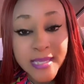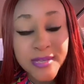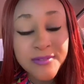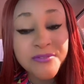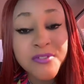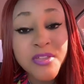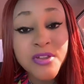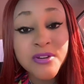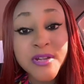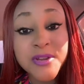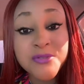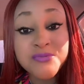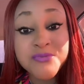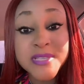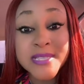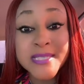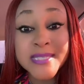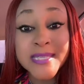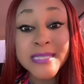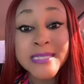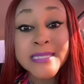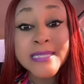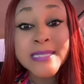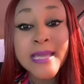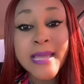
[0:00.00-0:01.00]
in fairly
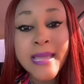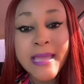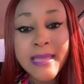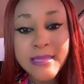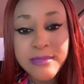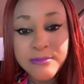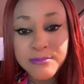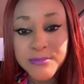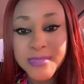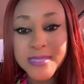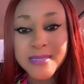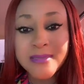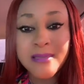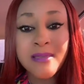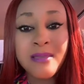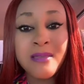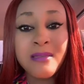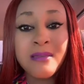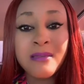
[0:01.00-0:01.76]
recent times.